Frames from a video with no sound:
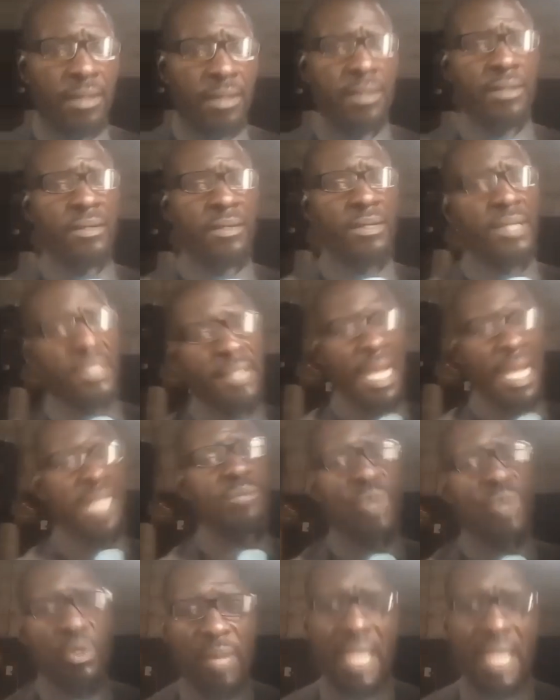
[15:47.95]
oh,
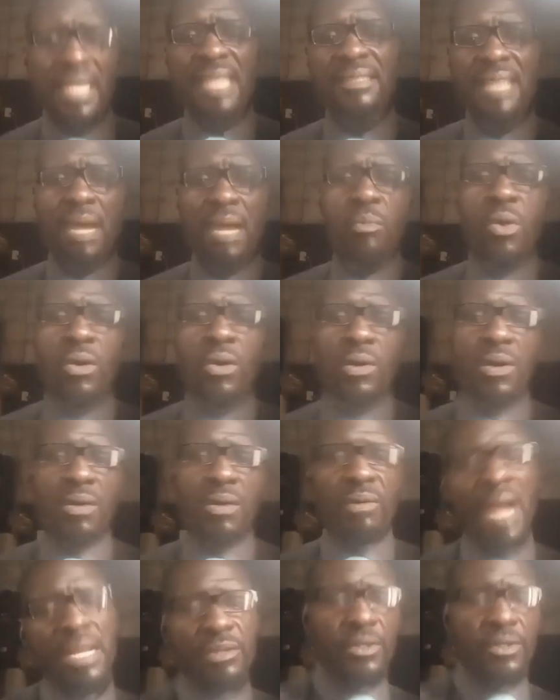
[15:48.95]
Igbo man Asabo,
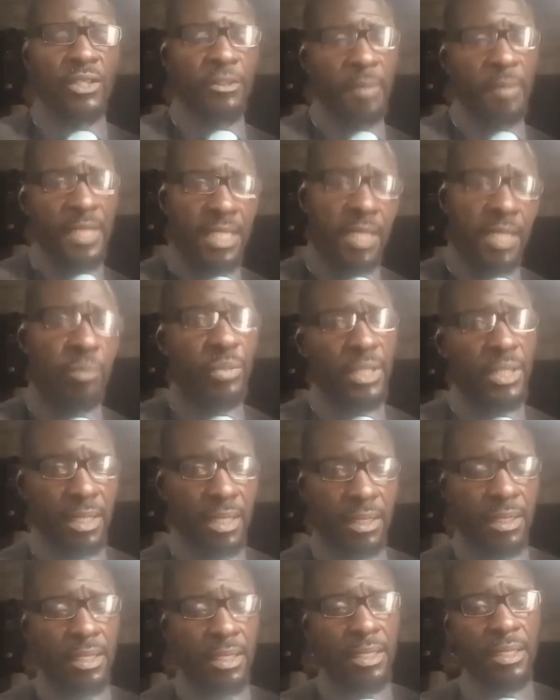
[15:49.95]
why are you not speaking
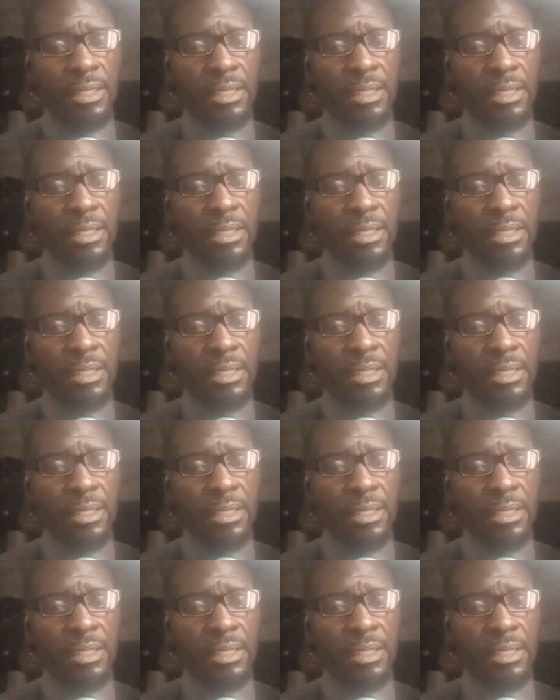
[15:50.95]
Benin?